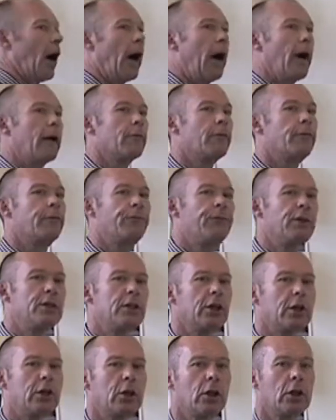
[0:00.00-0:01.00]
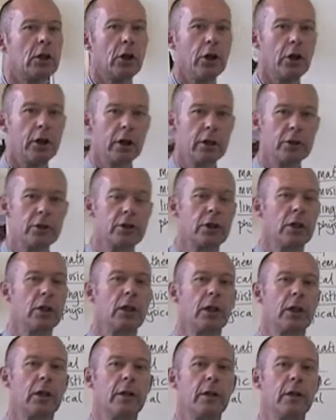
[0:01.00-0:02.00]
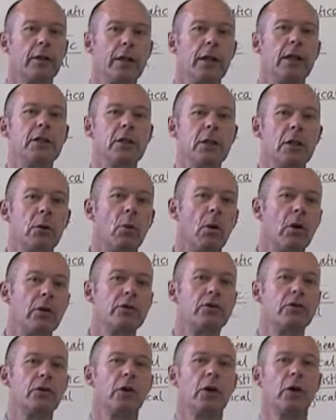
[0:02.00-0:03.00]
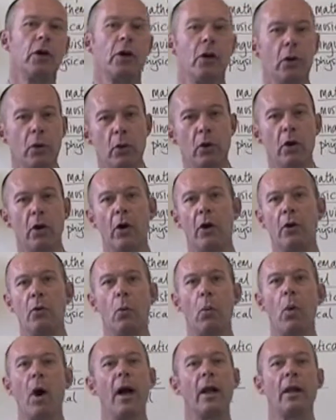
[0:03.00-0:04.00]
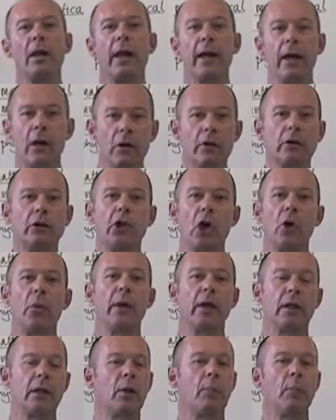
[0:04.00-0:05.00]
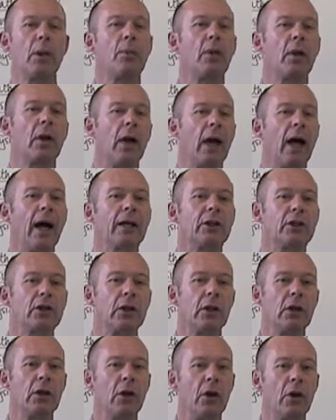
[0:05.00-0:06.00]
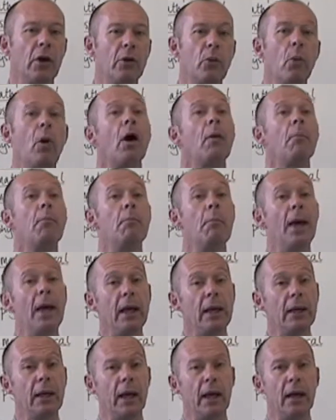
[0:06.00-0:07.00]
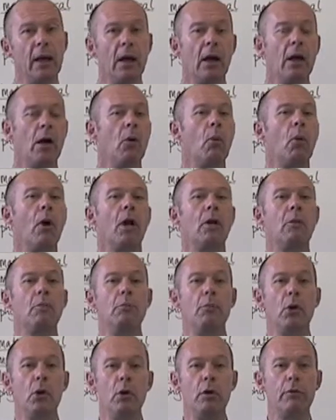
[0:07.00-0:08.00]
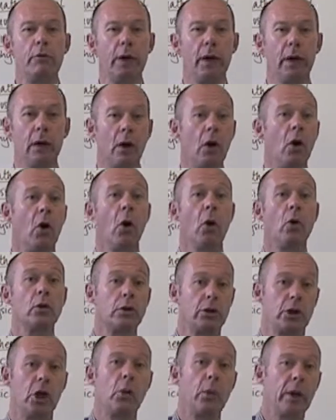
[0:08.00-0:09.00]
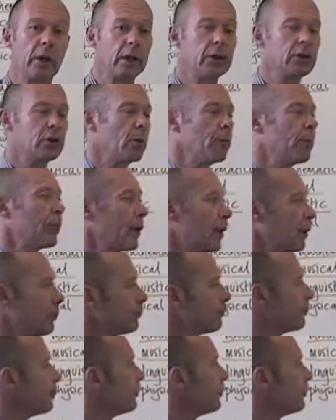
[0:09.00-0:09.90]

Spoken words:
And physical learners, these are the ones who learn while they are doing. The people that actually learn while making, while moving, or doing something.